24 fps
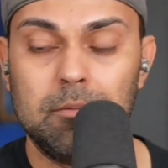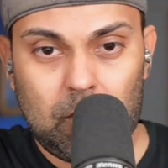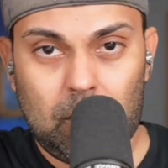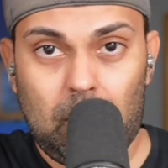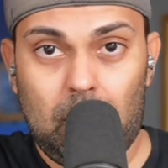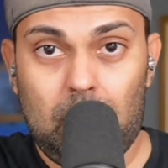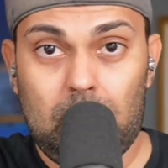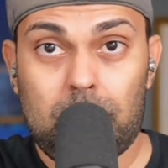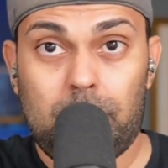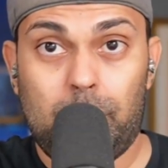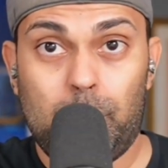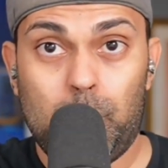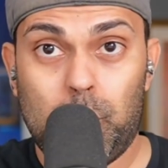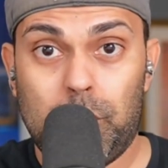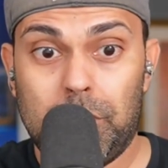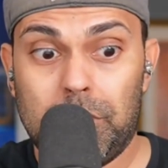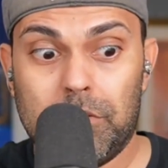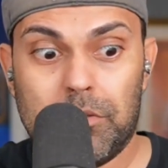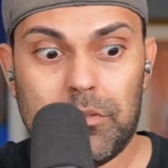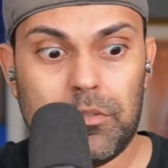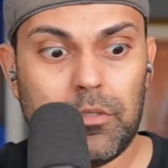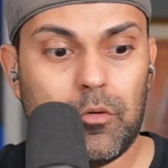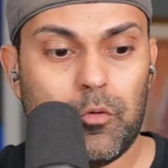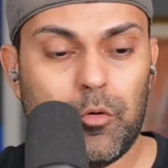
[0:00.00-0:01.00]
Everyone
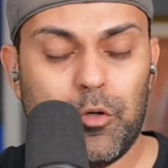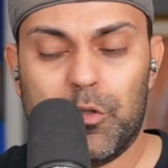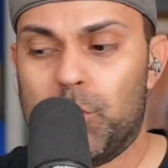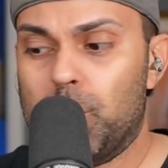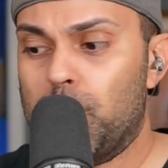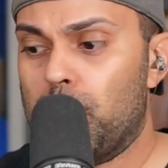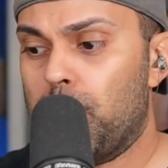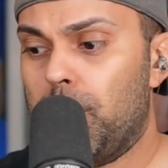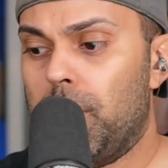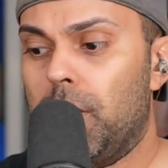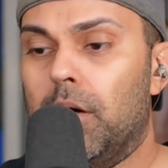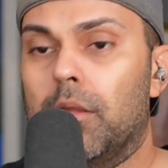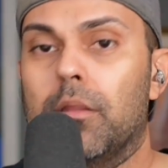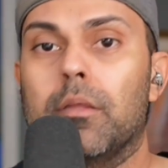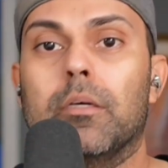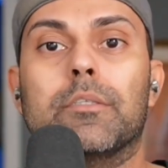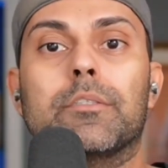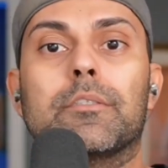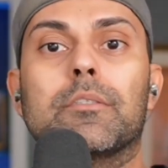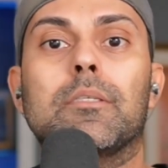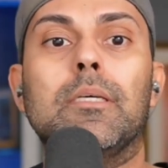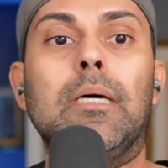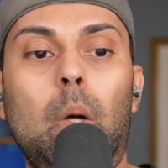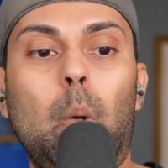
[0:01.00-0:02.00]
disagrees with me on
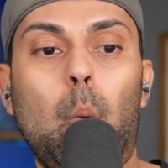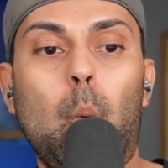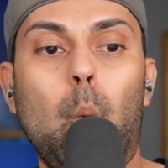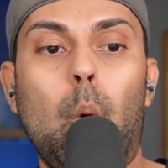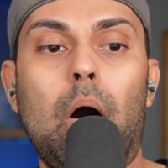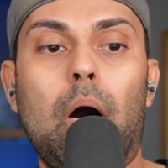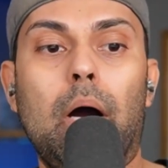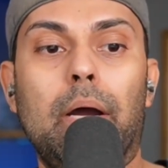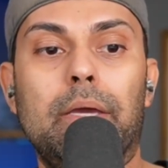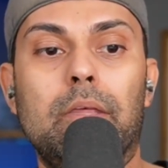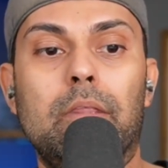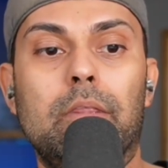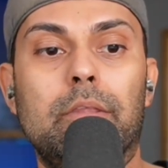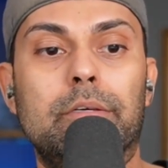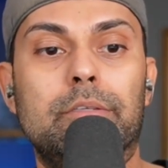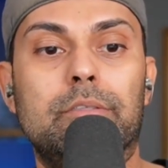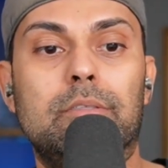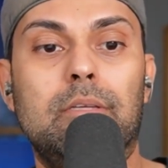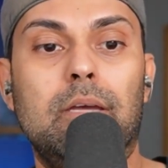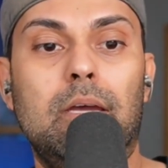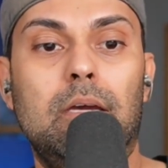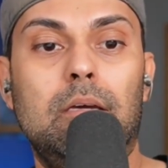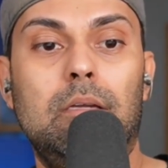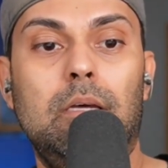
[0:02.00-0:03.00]
this. Why in this
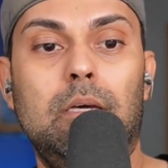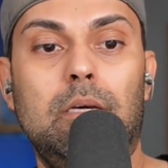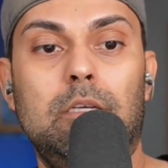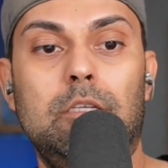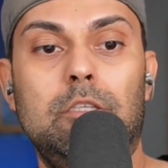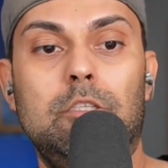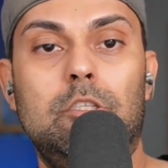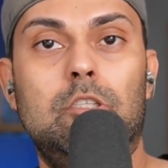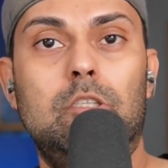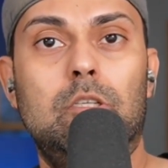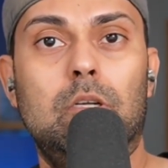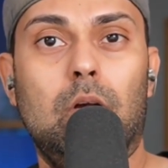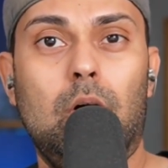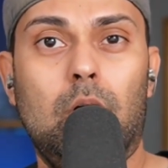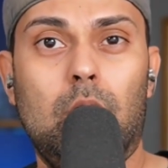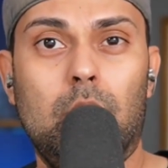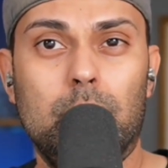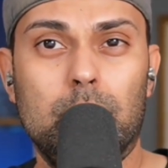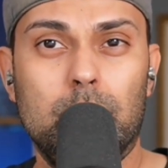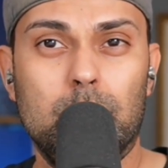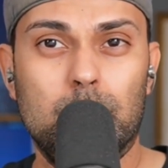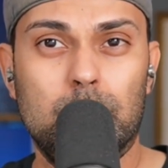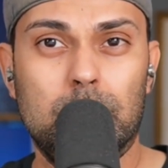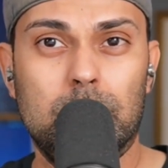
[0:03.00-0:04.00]
day and age are
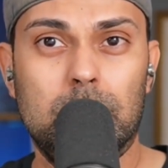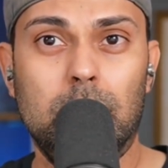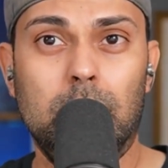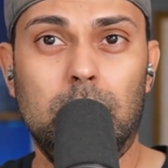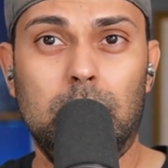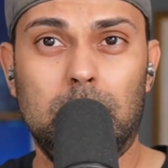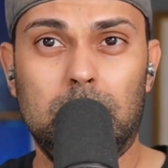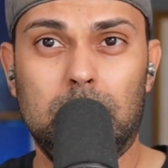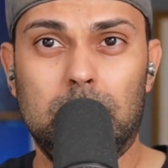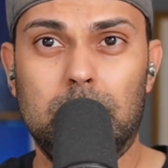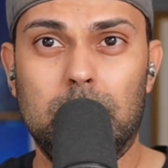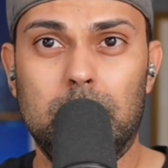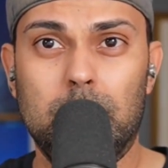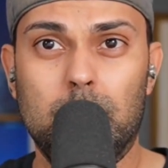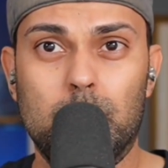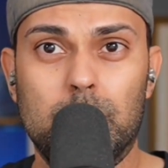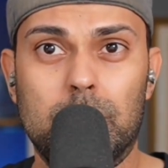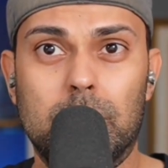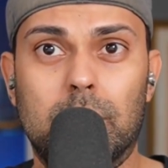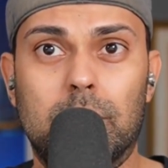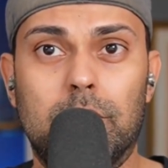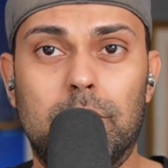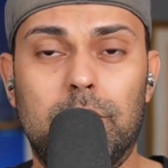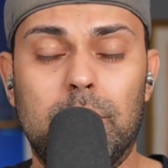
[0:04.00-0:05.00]
you still
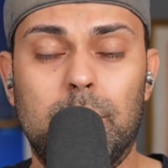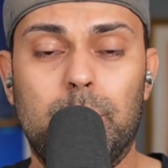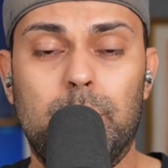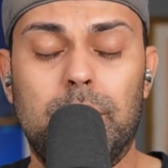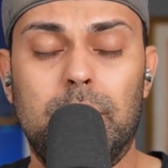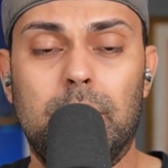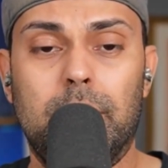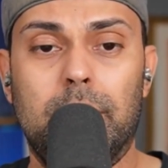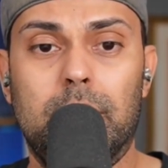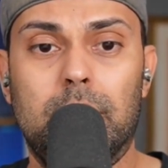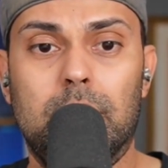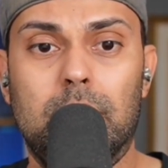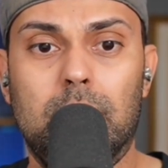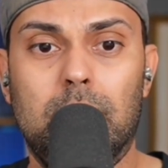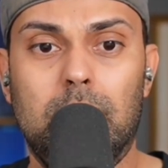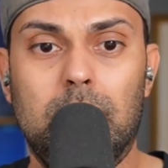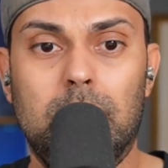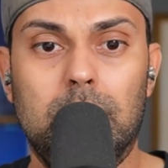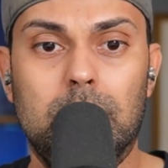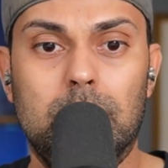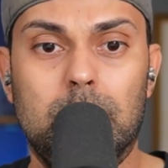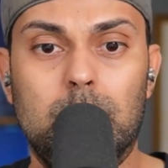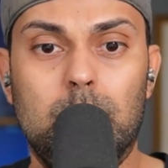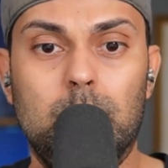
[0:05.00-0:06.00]
using a VPN
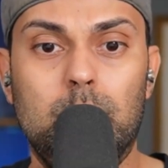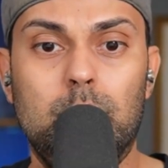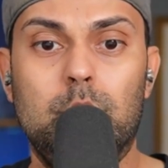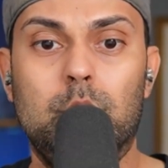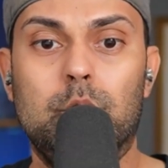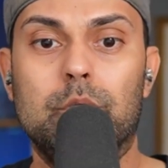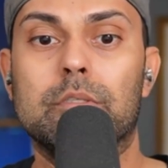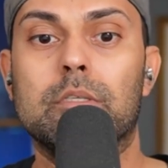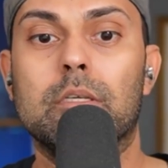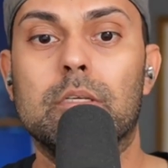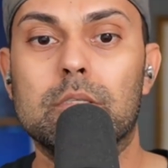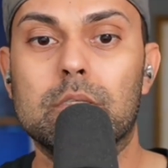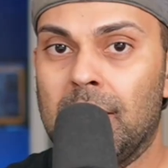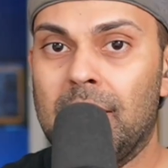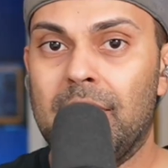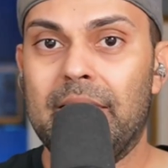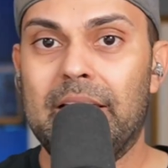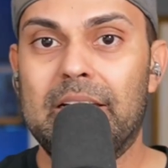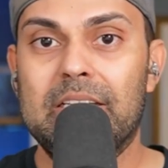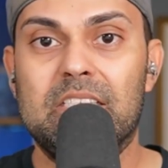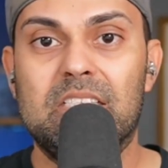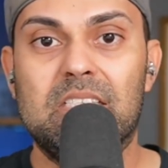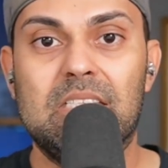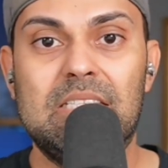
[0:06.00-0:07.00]
into your system?
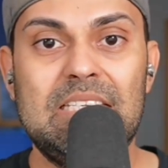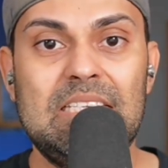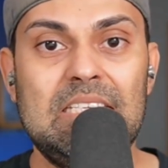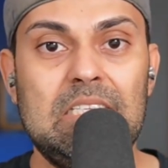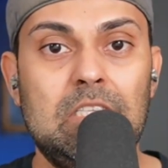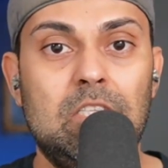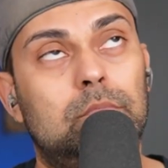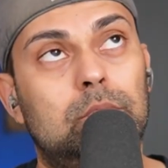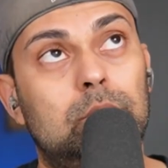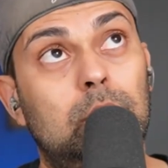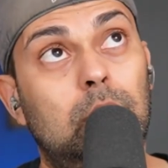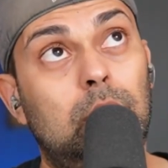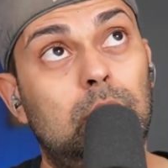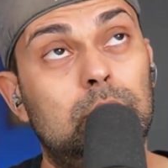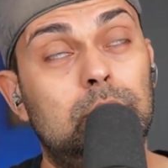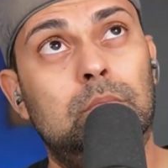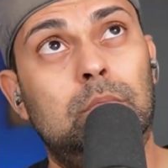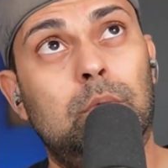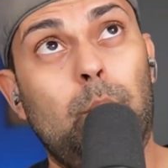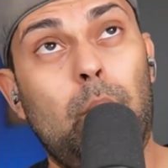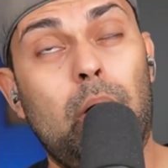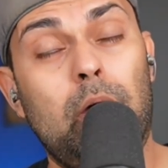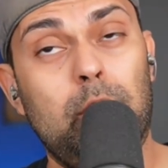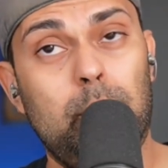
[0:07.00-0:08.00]
That is the, well,
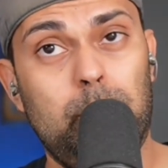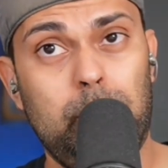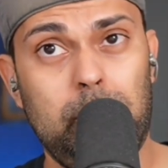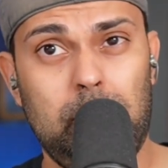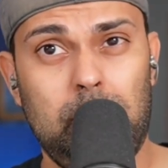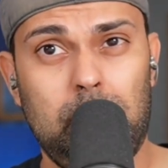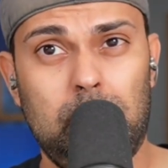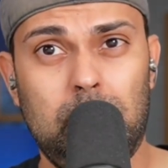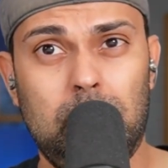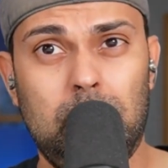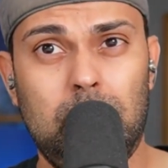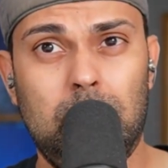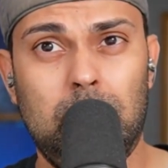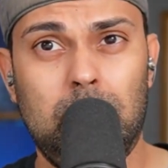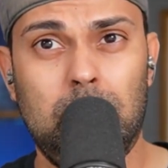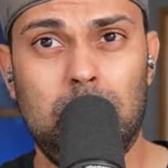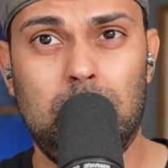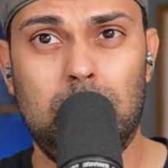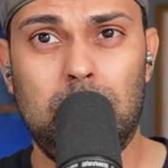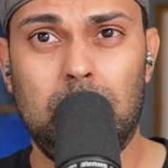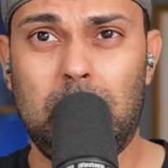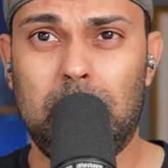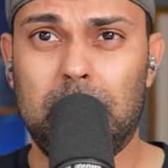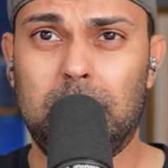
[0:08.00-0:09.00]
my opinion,
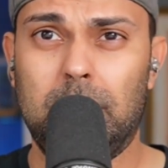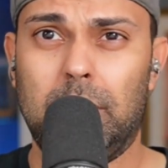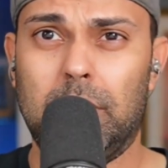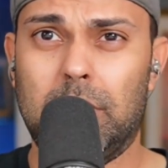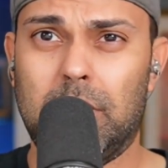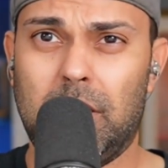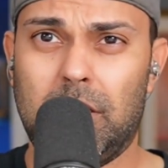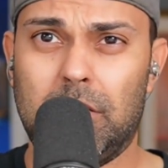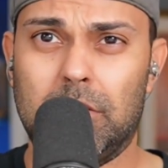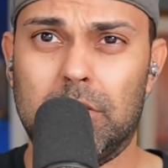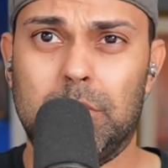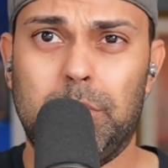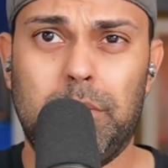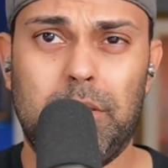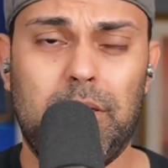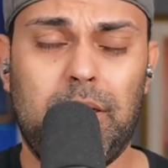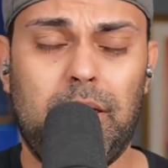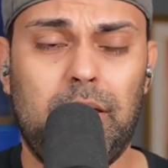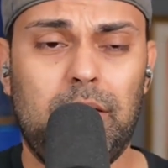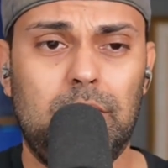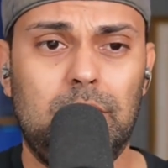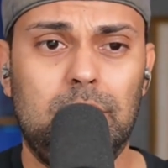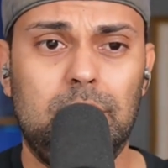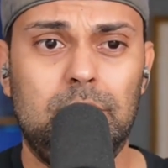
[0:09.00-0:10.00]
not that it counts, but
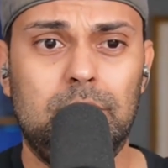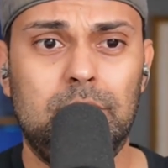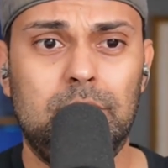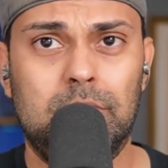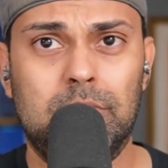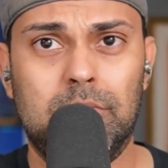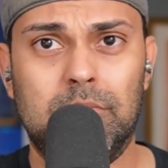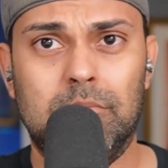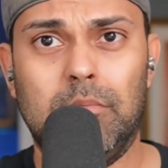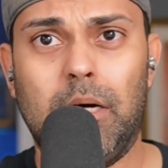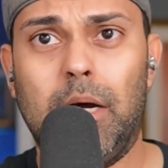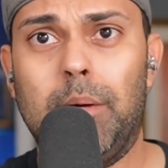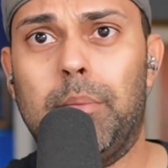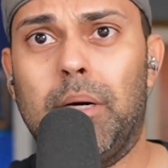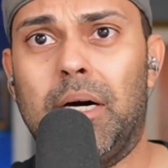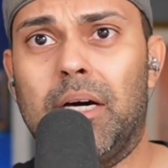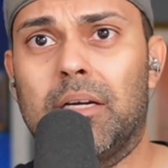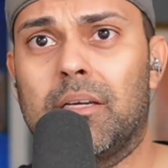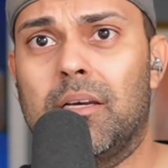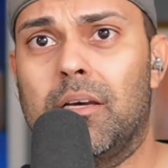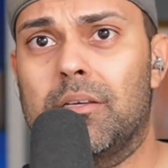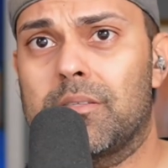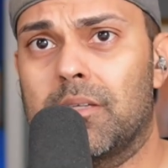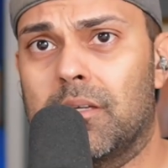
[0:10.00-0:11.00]
hey, my
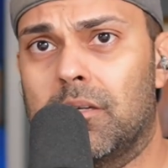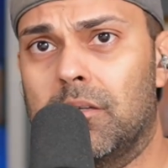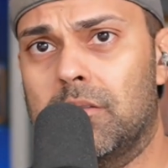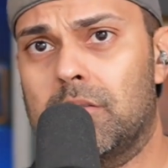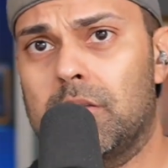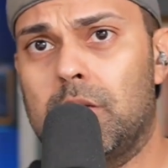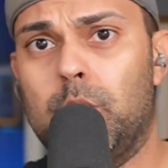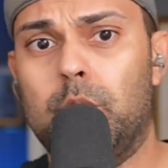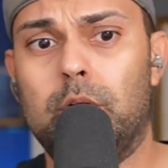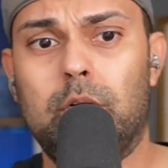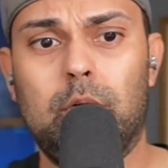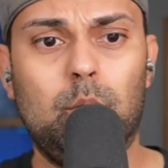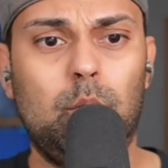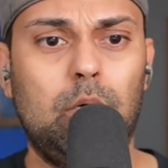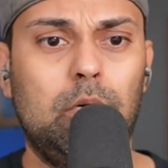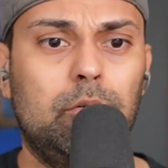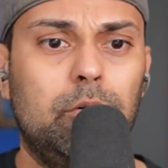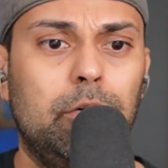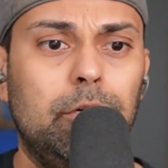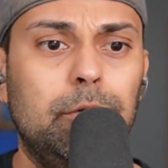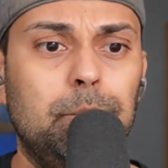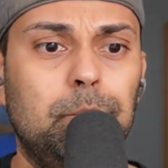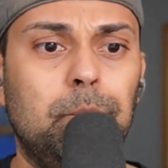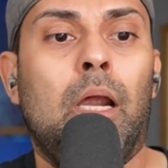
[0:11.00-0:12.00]
podcast, I get to say what I want,
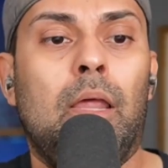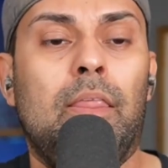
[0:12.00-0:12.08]
right?